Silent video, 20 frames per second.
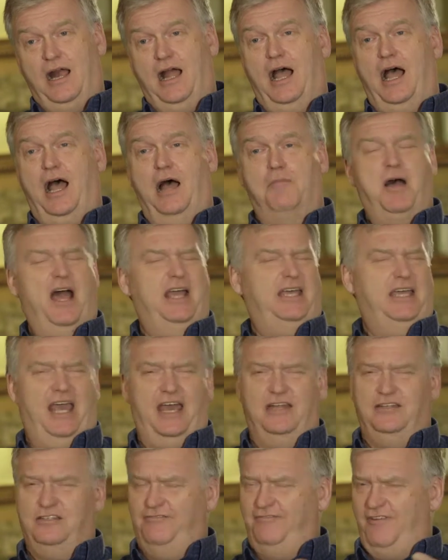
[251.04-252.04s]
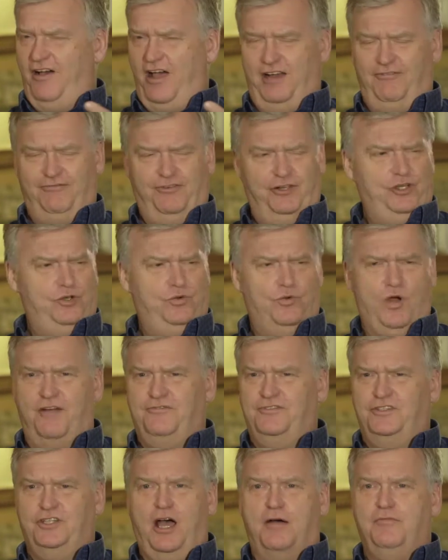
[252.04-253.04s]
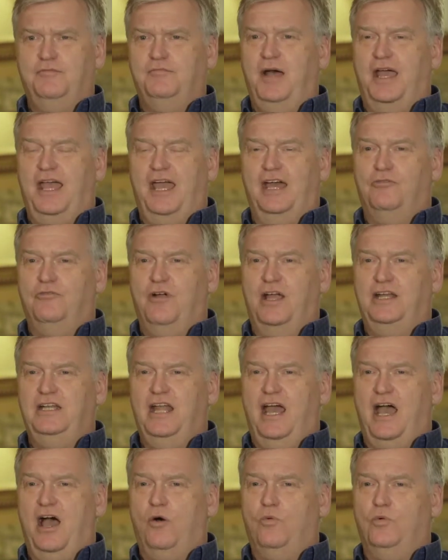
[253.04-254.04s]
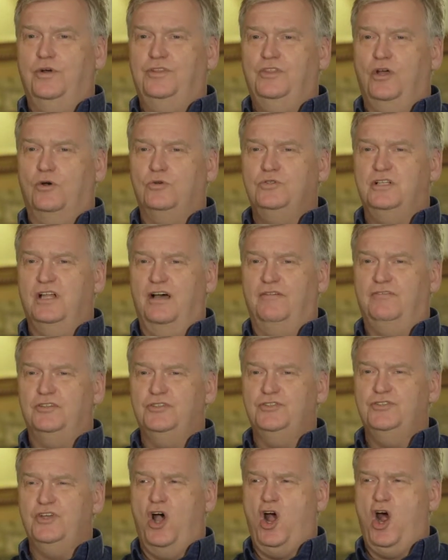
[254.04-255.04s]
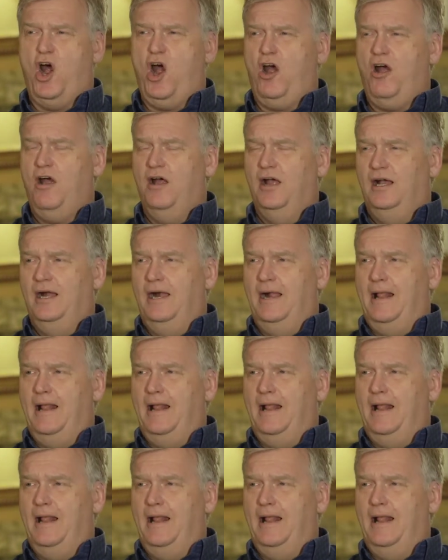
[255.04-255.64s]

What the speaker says: I can't define for you off the top of my head right now what those levels are.